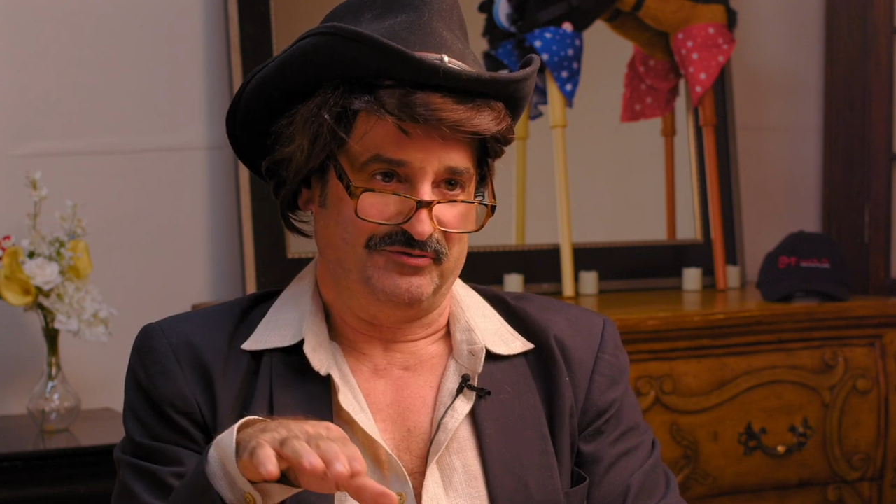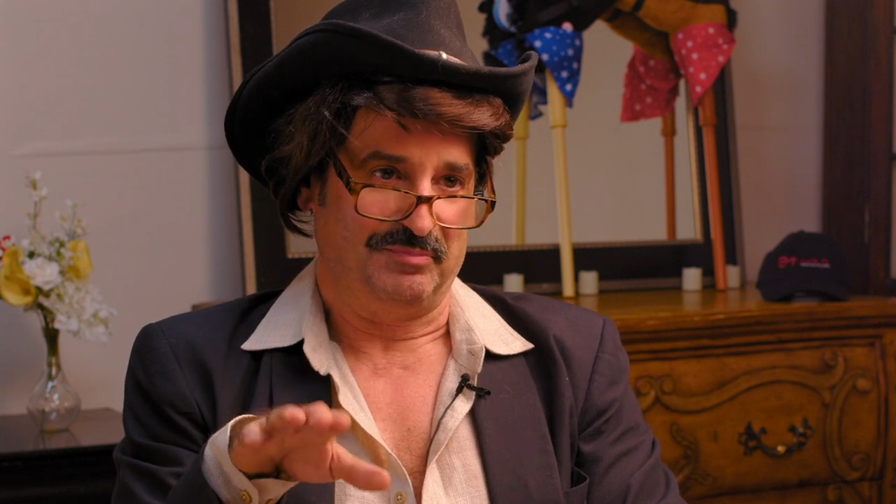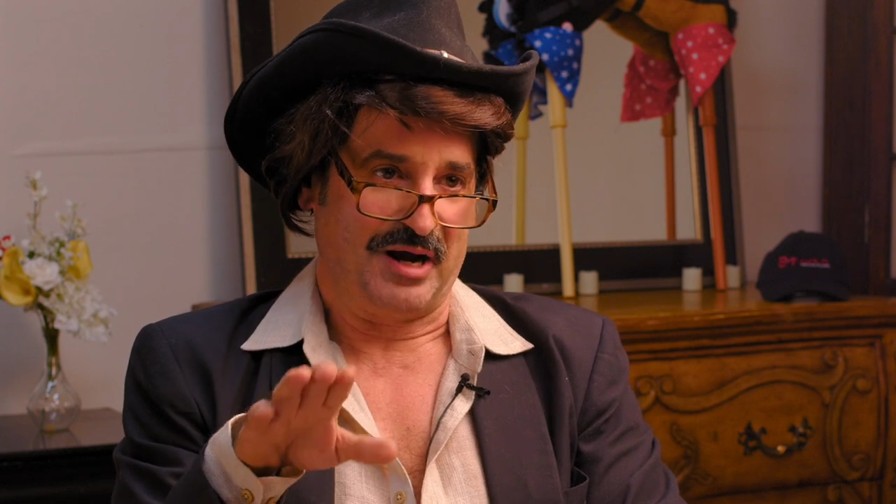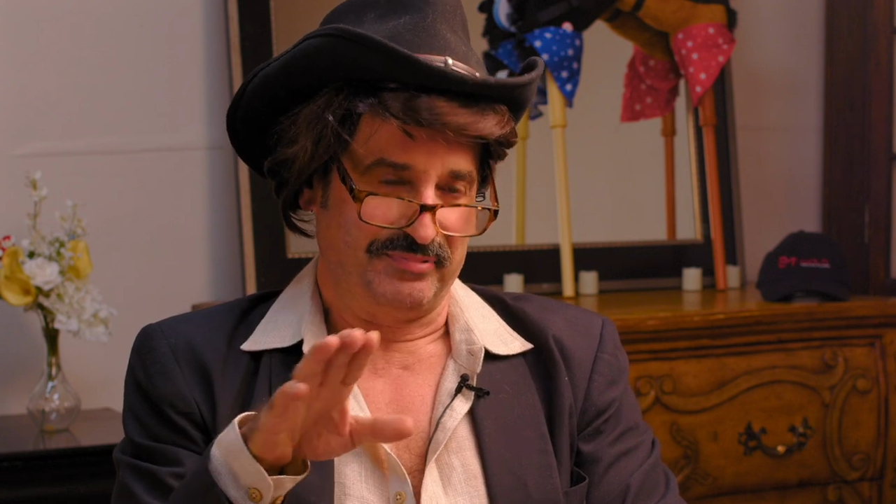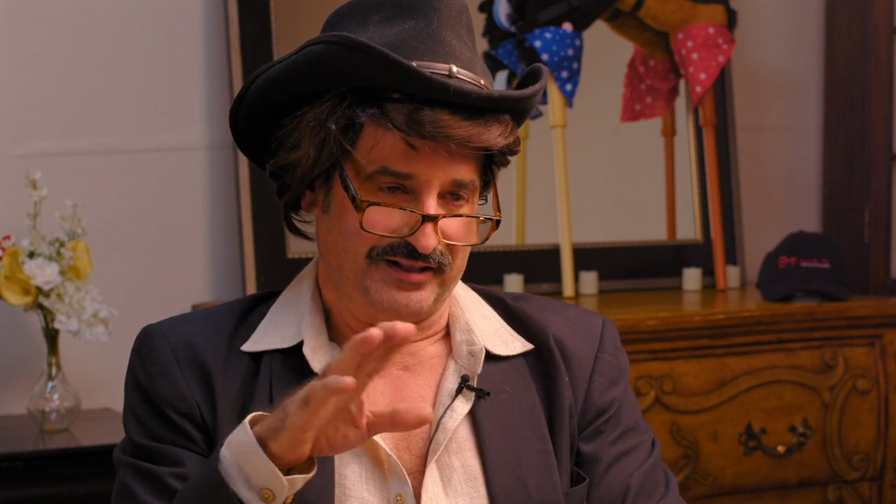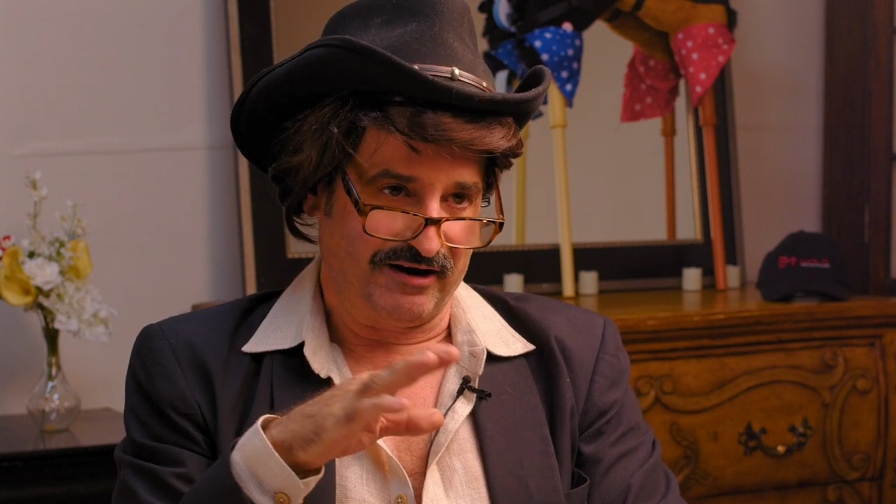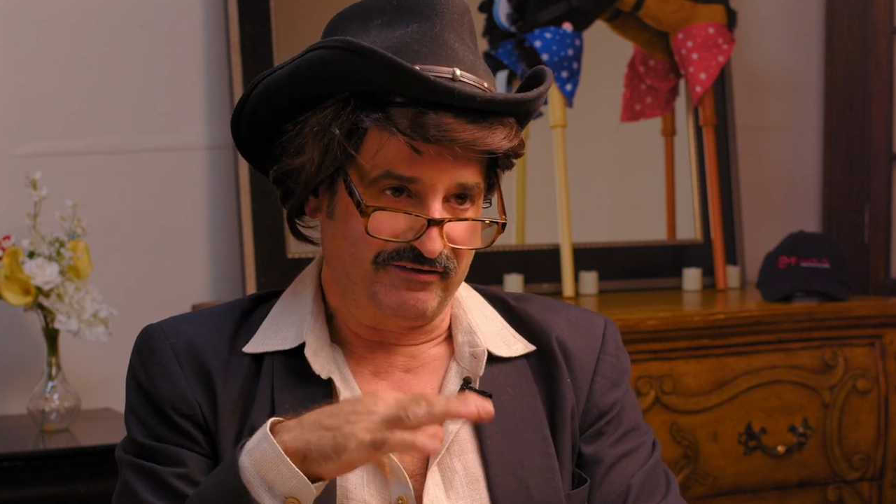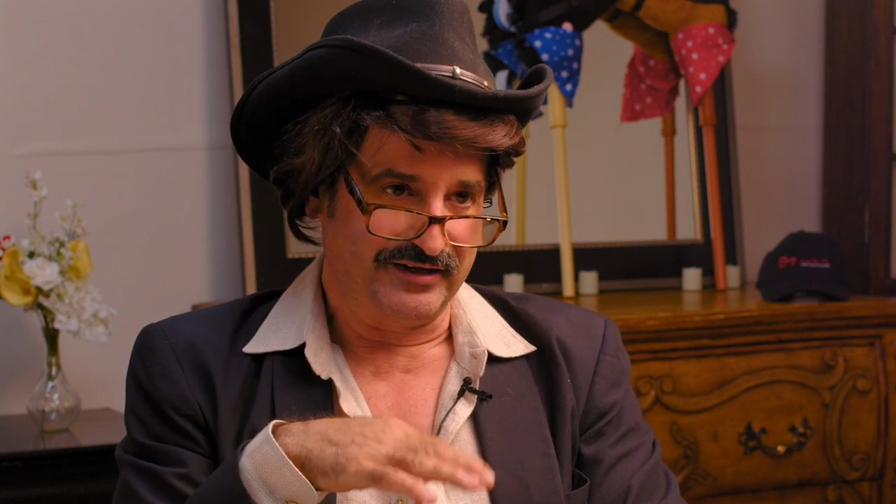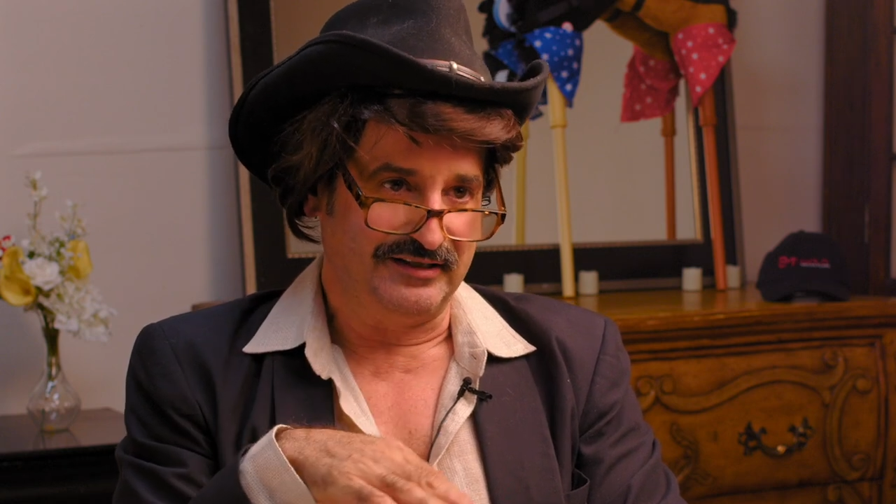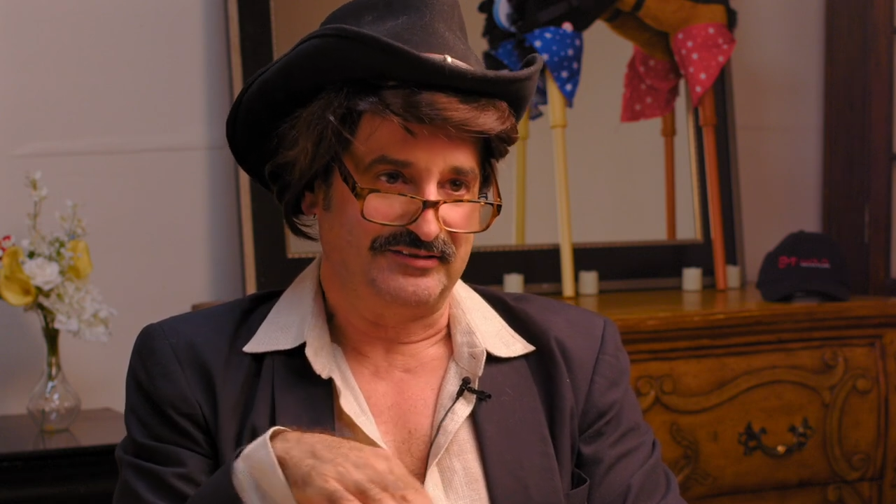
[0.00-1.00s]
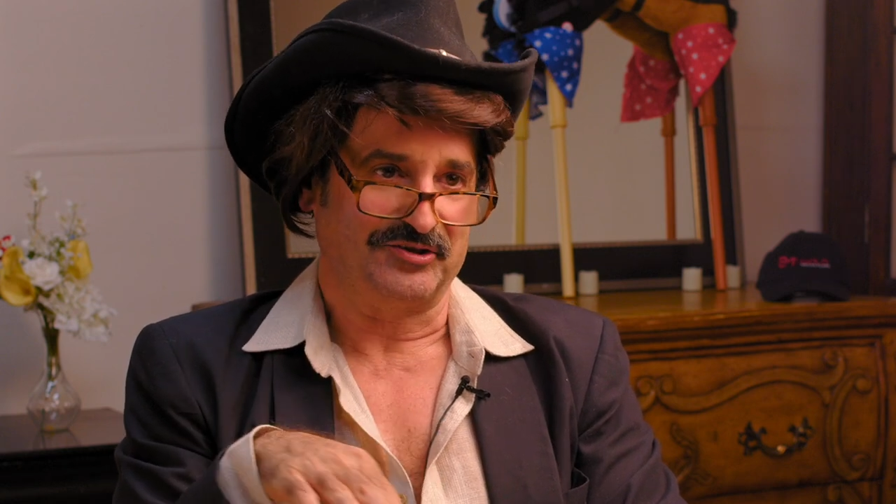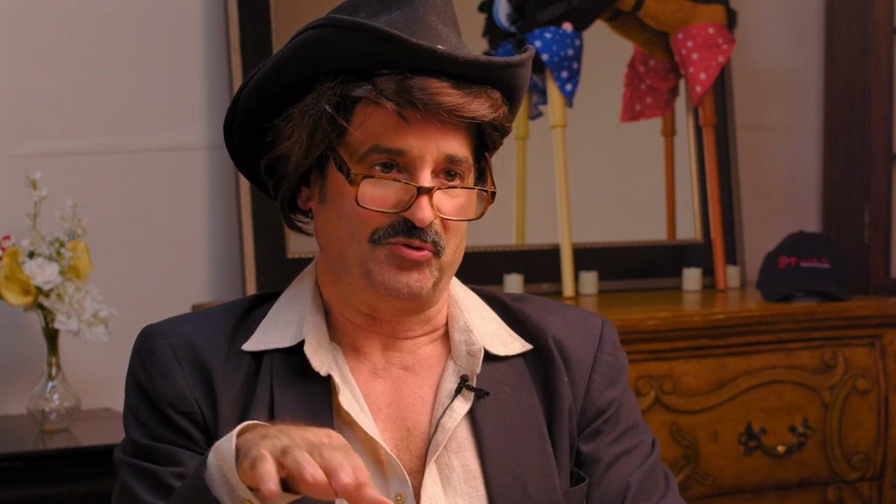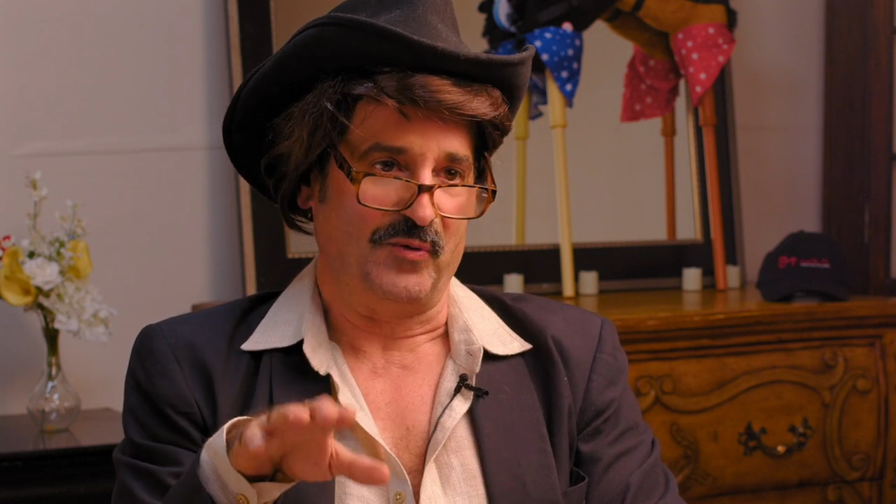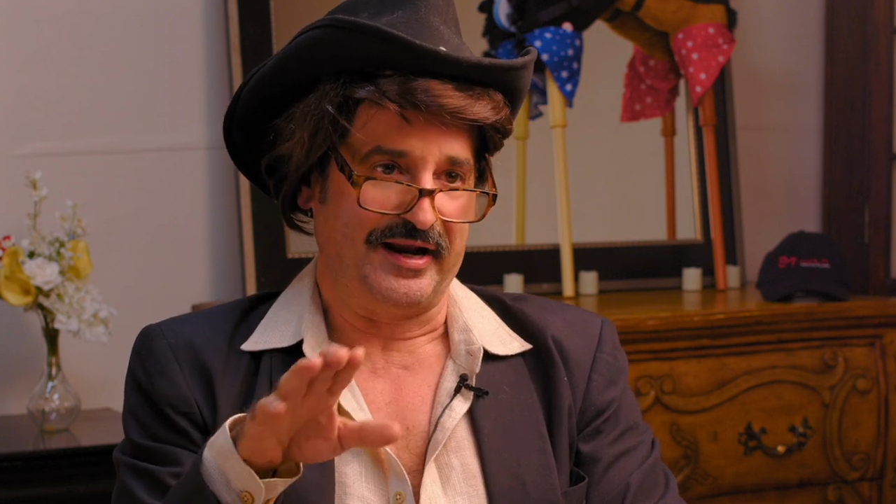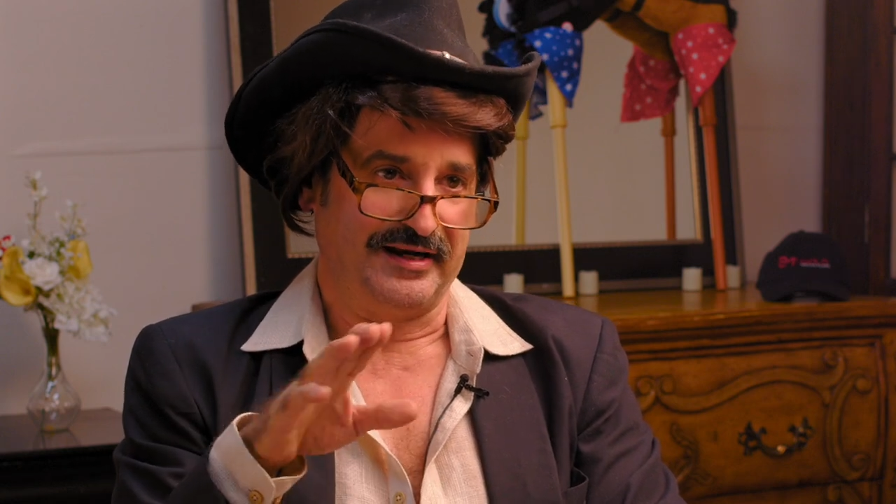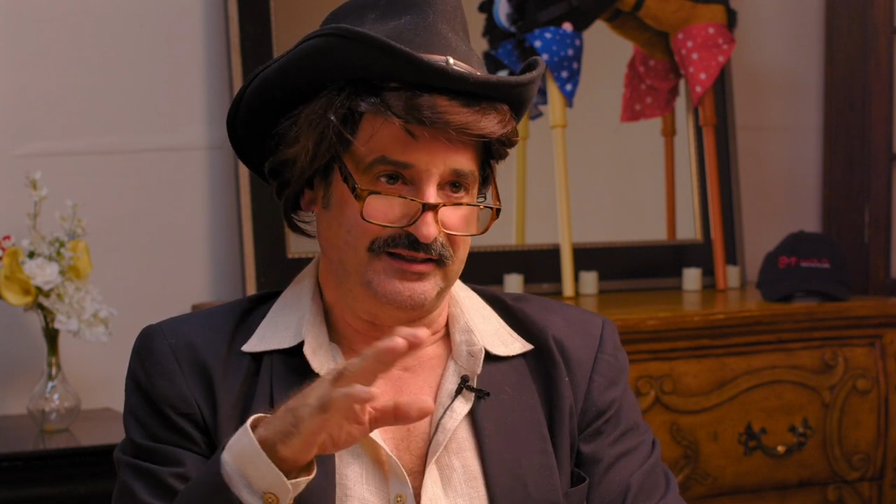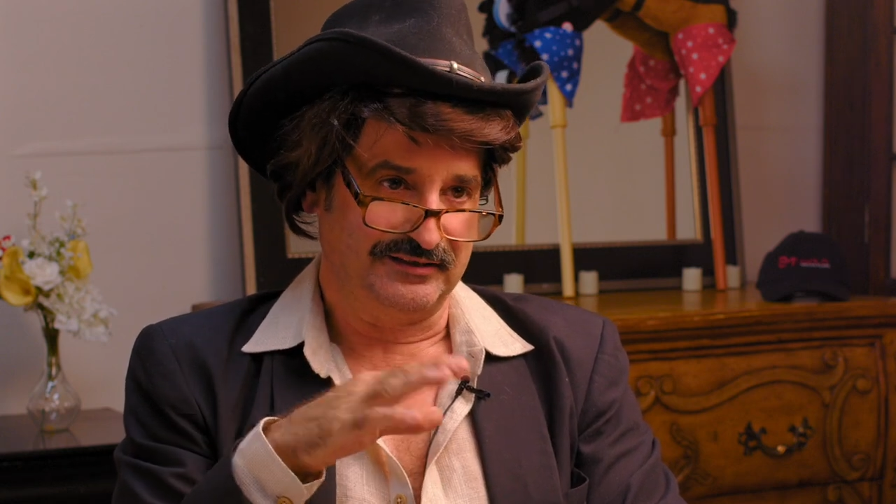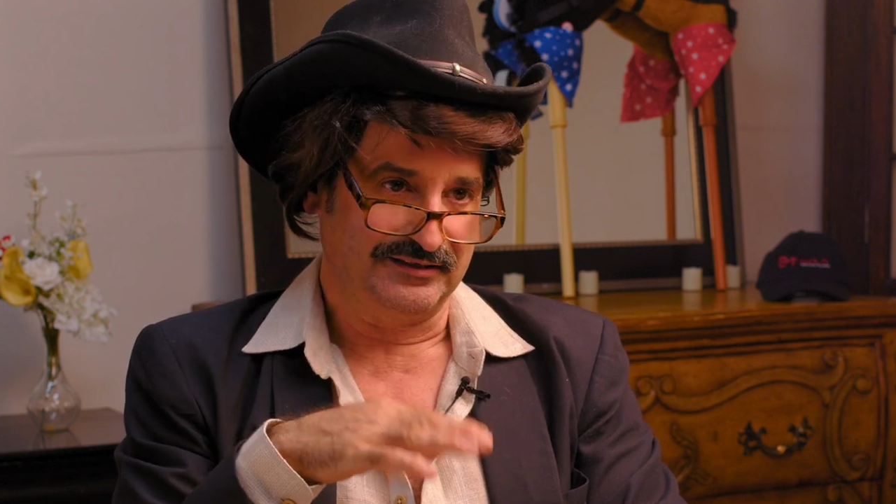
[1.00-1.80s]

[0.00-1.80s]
the popularity sort of waned.